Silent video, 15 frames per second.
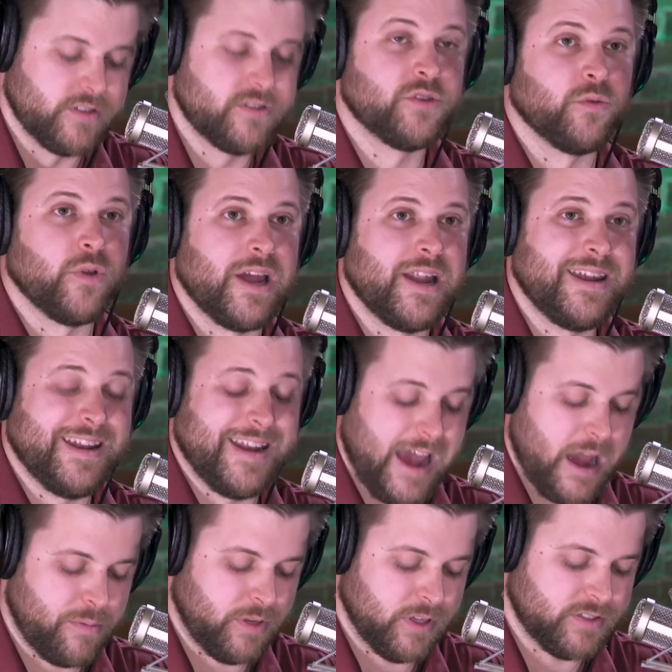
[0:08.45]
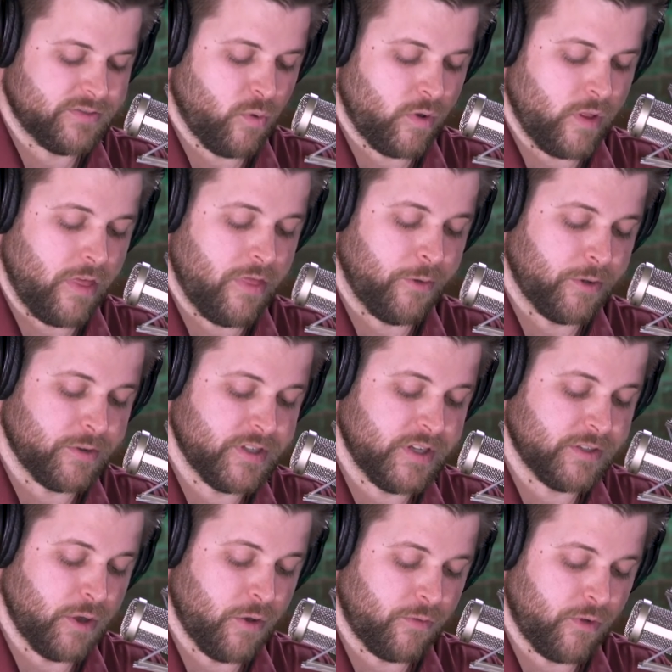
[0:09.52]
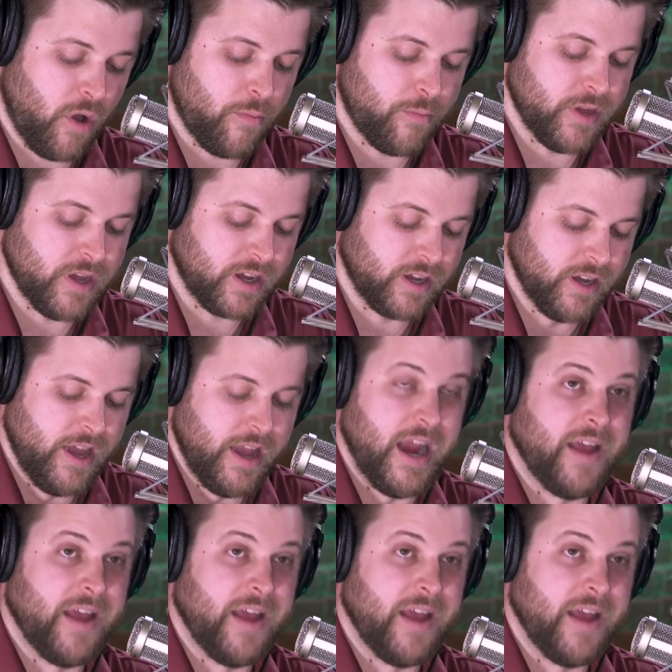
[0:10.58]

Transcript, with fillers: to Indianapolis for the 13th overall pick,